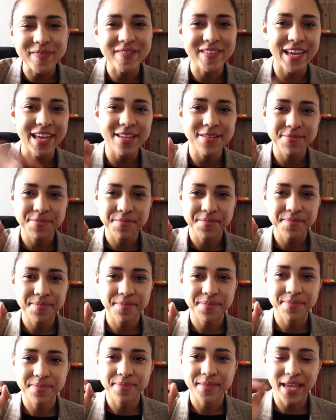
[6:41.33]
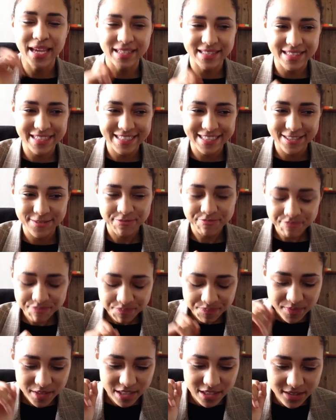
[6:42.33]
Okay, excellent.
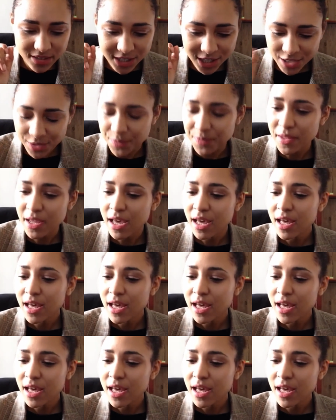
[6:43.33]
So,